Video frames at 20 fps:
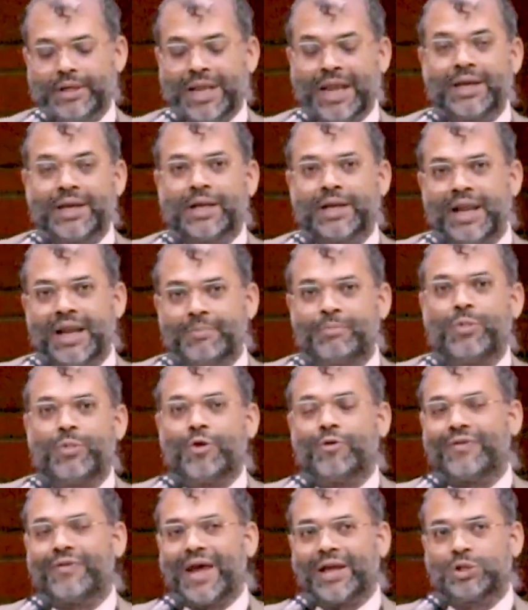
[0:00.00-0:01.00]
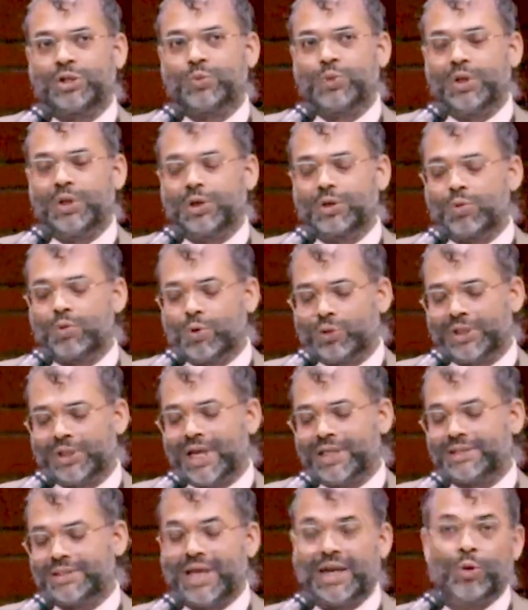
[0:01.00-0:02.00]
than the number of actual
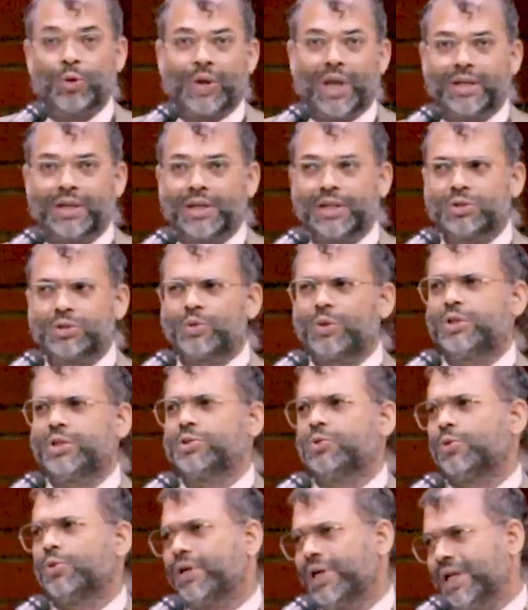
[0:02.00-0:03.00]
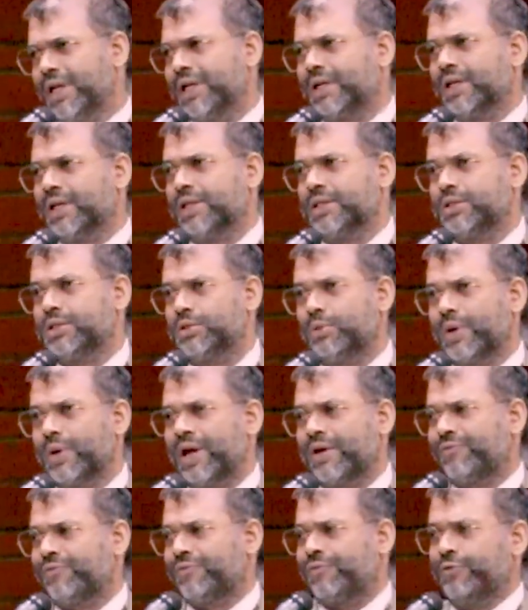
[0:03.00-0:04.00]
quotas allocated. So it's so ridiculous. You
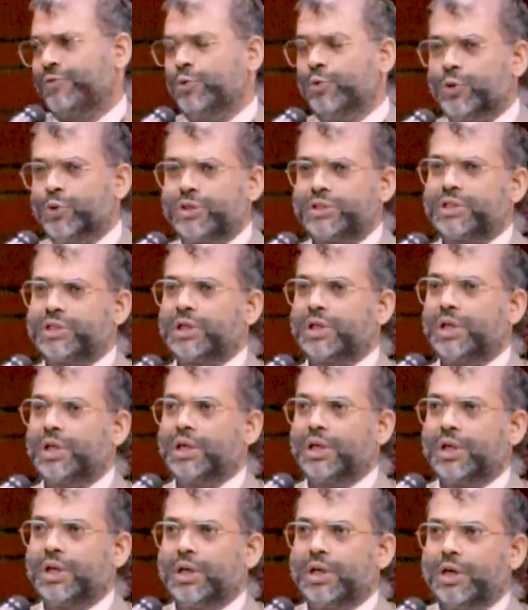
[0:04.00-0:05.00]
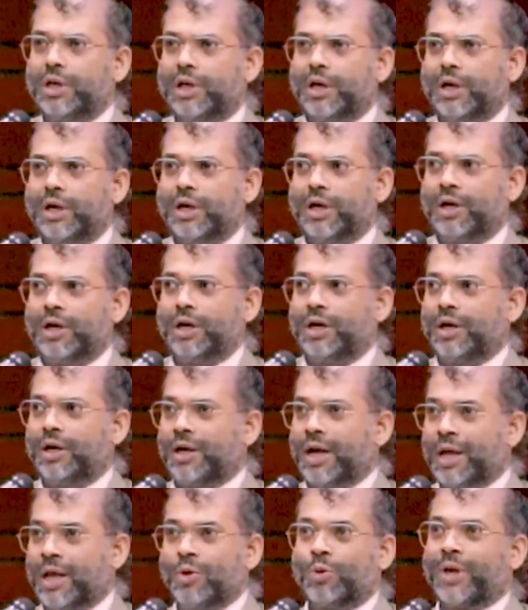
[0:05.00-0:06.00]
have huge
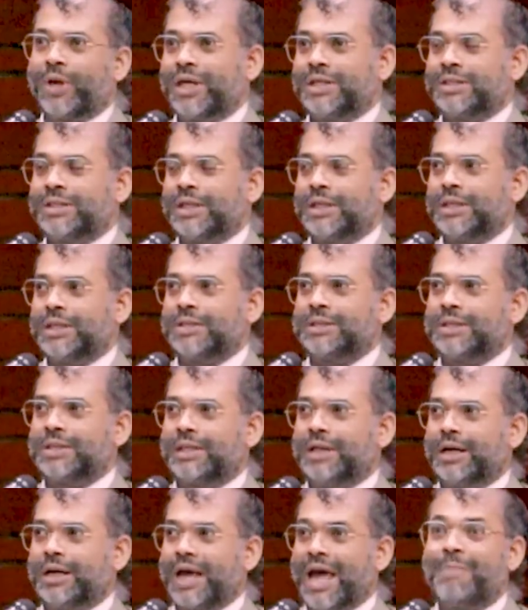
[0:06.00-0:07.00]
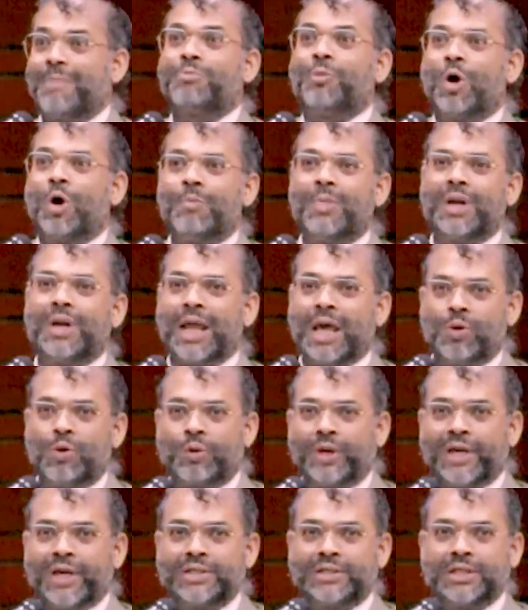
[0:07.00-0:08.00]
allocations, abnormal
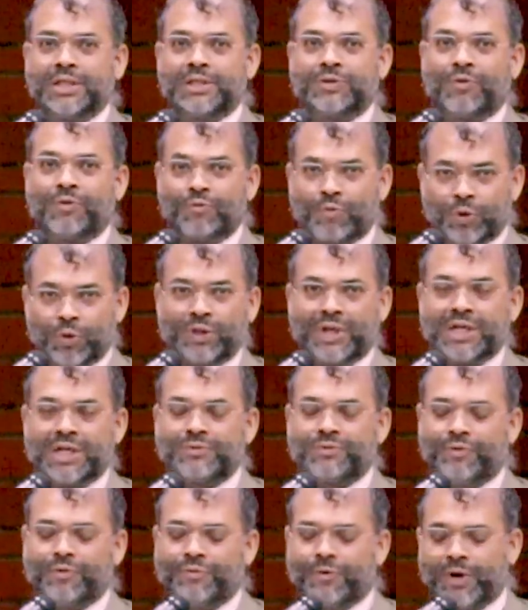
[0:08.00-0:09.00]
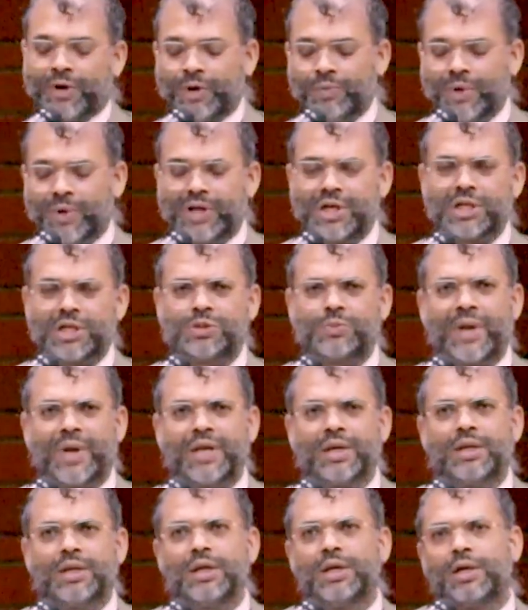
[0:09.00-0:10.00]
allocations of quotas for foreign workers
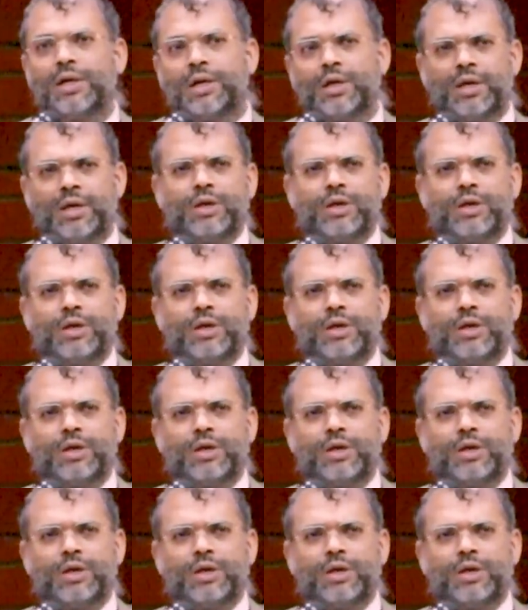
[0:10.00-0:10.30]
when